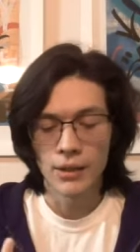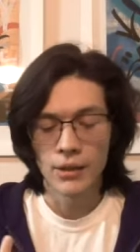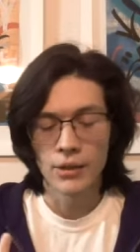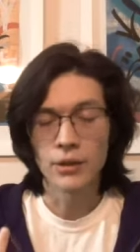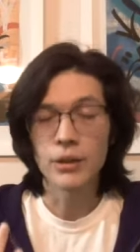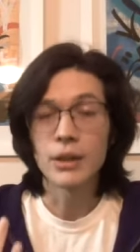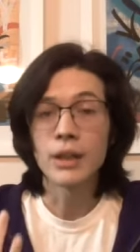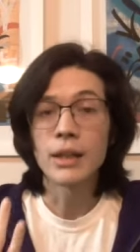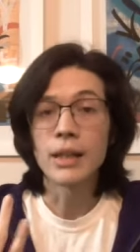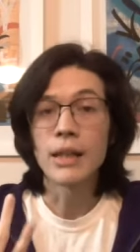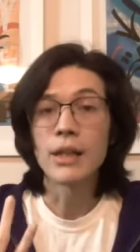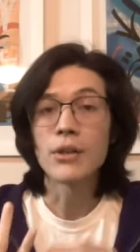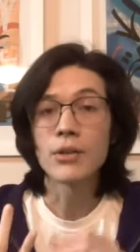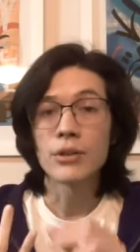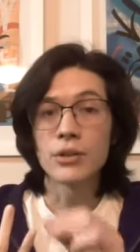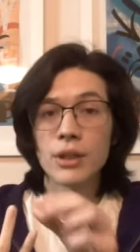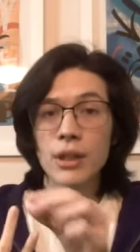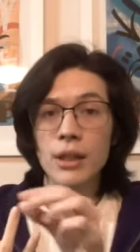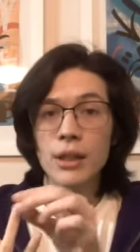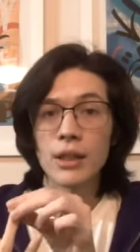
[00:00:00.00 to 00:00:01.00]
They're going to either
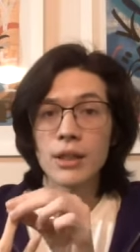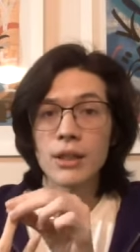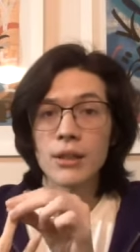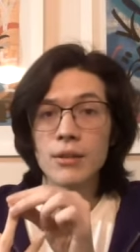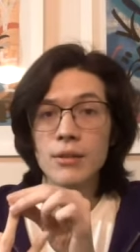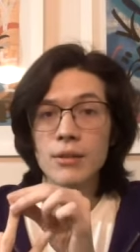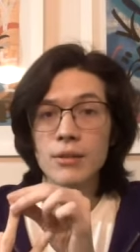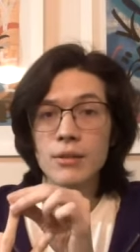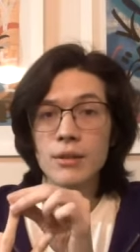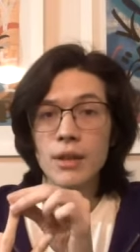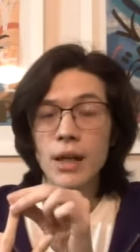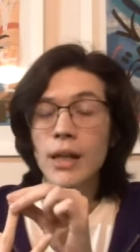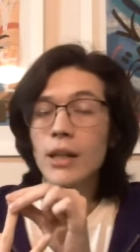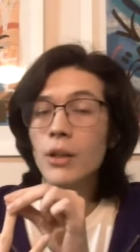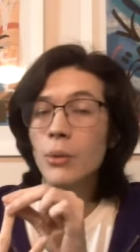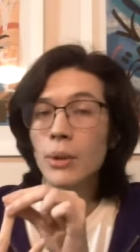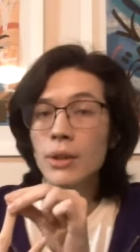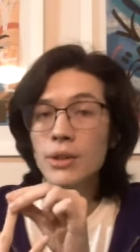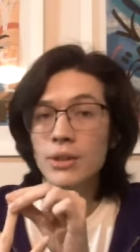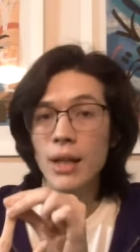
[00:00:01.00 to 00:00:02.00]
say, I
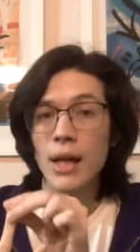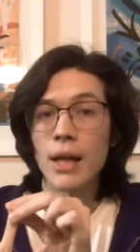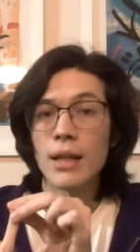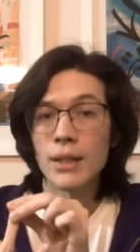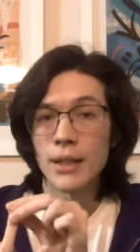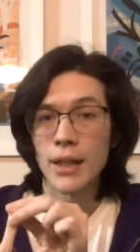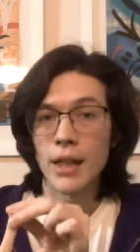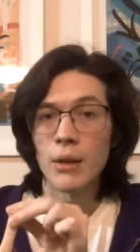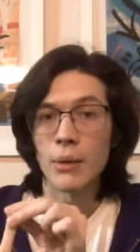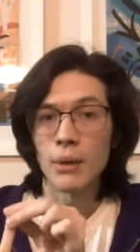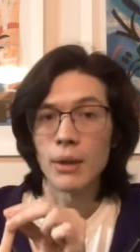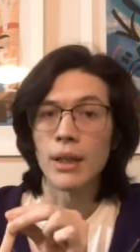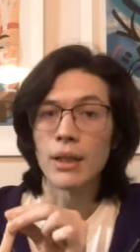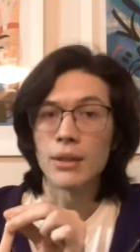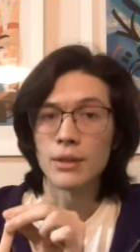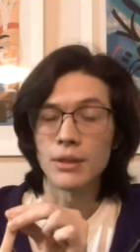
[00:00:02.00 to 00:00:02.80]
know exactly how I got